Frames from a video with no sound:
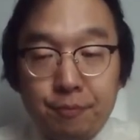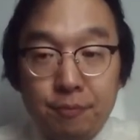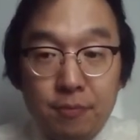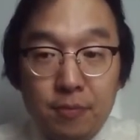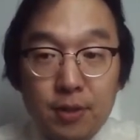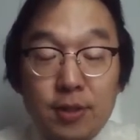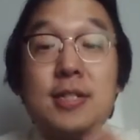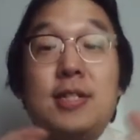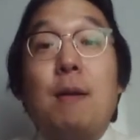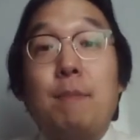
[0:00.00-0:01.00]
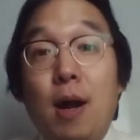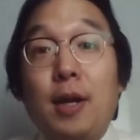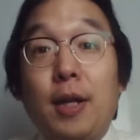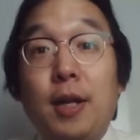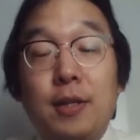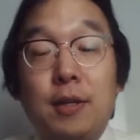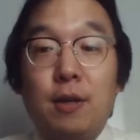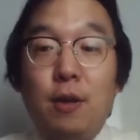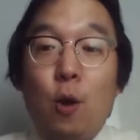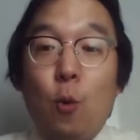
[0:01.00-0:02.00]
the stock market
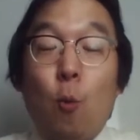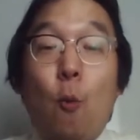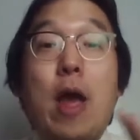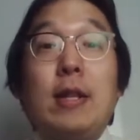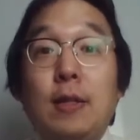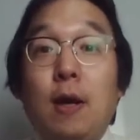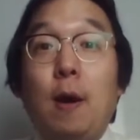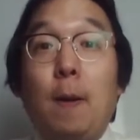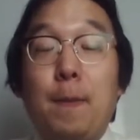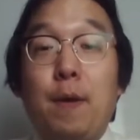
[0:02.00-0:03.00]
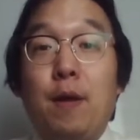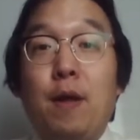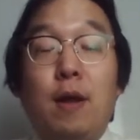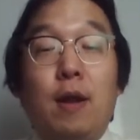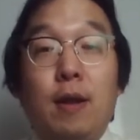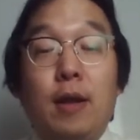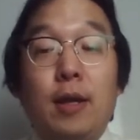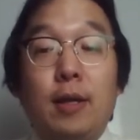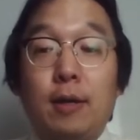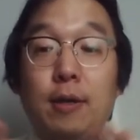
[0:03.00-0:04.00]
went up like
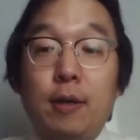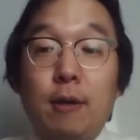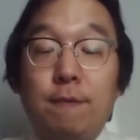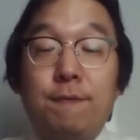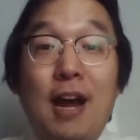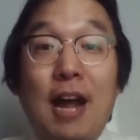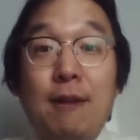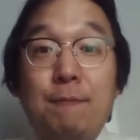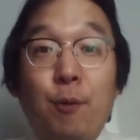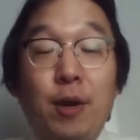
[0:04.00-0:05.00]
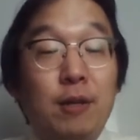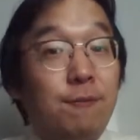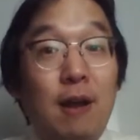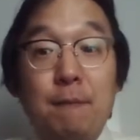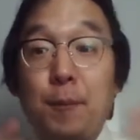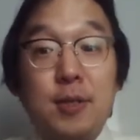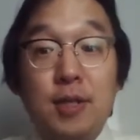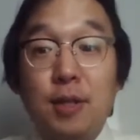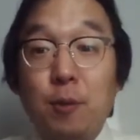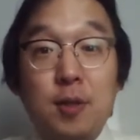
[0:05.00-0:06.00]
5.5%
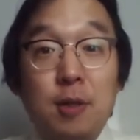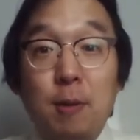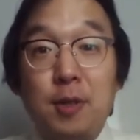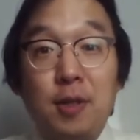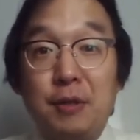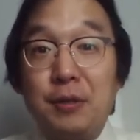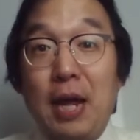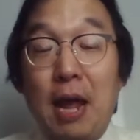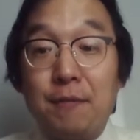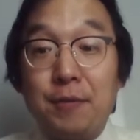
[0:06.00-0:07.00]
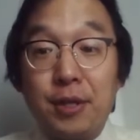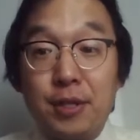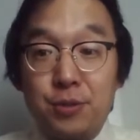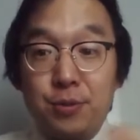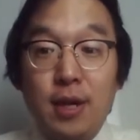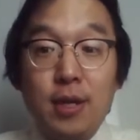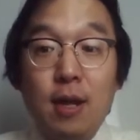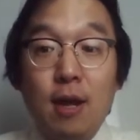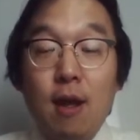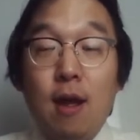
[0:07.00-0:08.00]
or something on average, right?
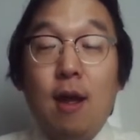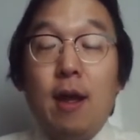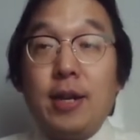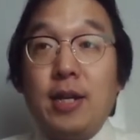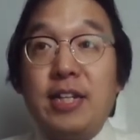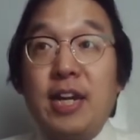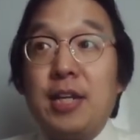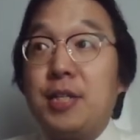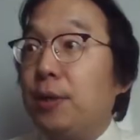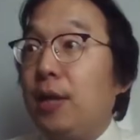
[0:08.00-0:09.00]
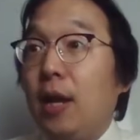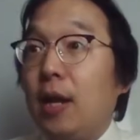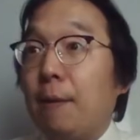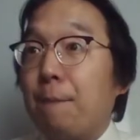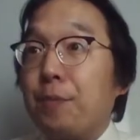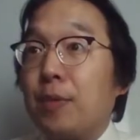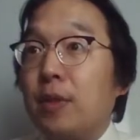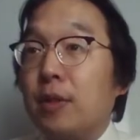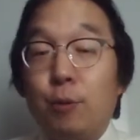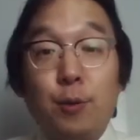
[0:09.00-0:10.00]
And then yesterday, the
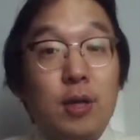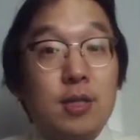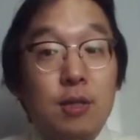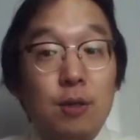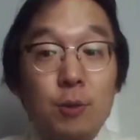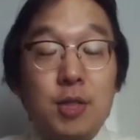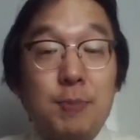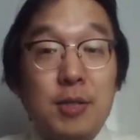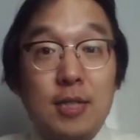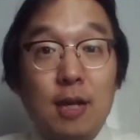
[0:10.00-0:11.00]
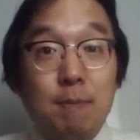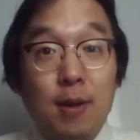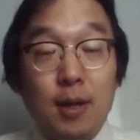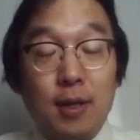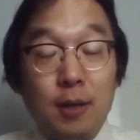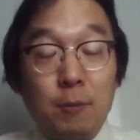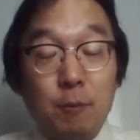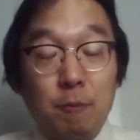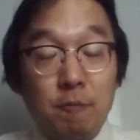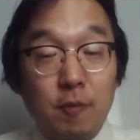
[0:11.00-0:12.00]
Korea's Kospi stock market,
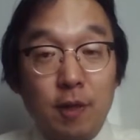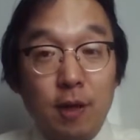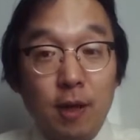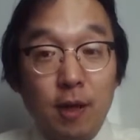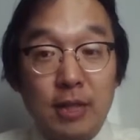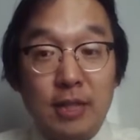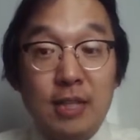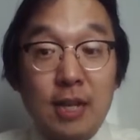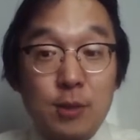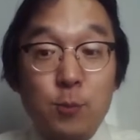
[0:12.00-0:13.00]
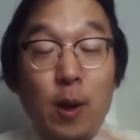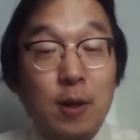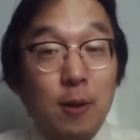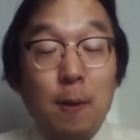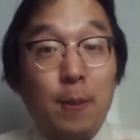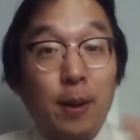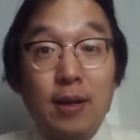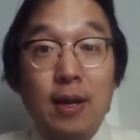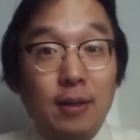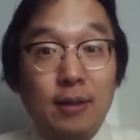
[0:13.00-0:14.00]
okay, index went up by like
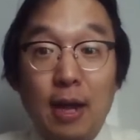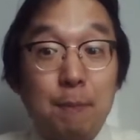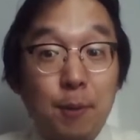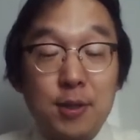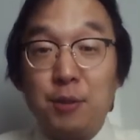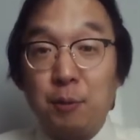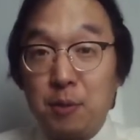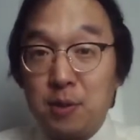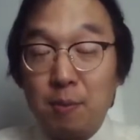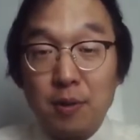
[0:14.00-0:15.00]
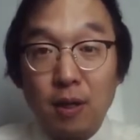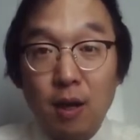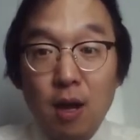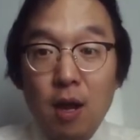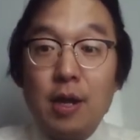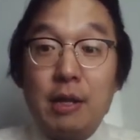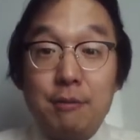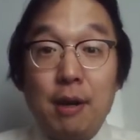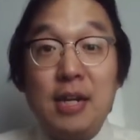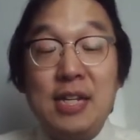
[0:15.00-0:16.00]
10% or something.
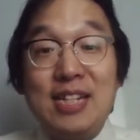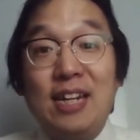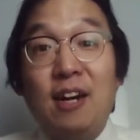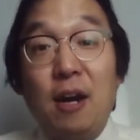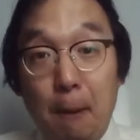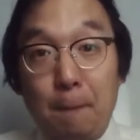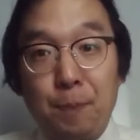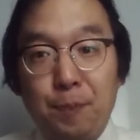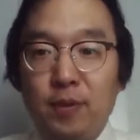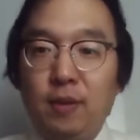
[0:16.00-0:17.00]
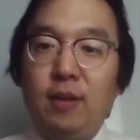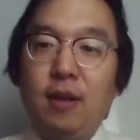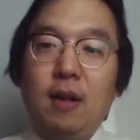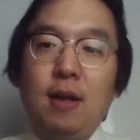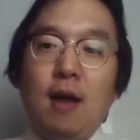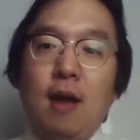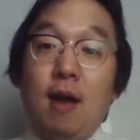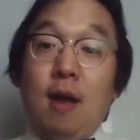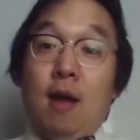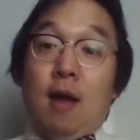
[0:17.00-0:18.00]
Crazy up, okay?
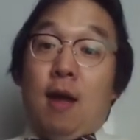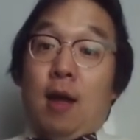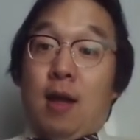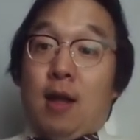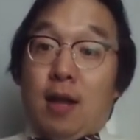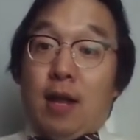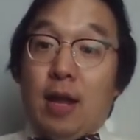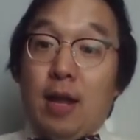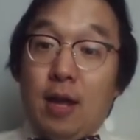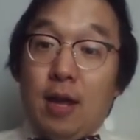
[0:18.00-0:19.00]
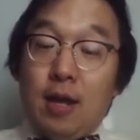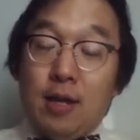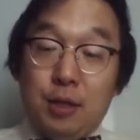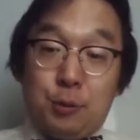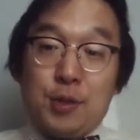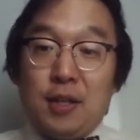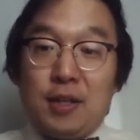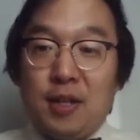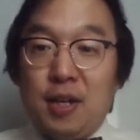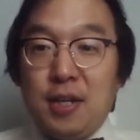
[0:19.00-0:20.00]
Interesting thing
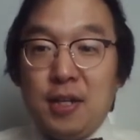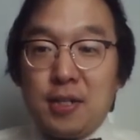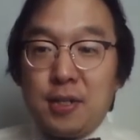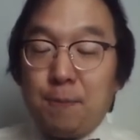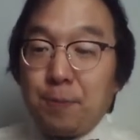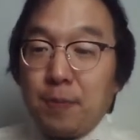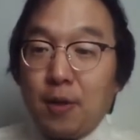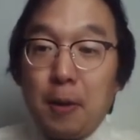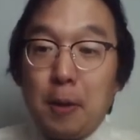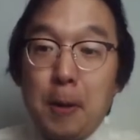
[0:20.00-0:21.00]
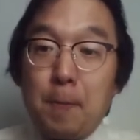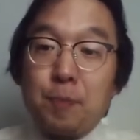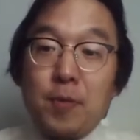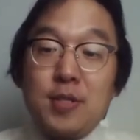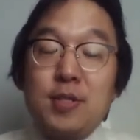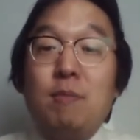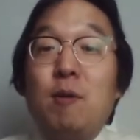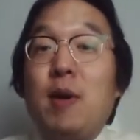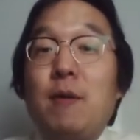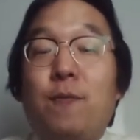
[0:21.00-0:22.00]
is, some of my
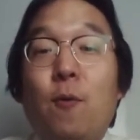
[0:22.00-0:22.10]
former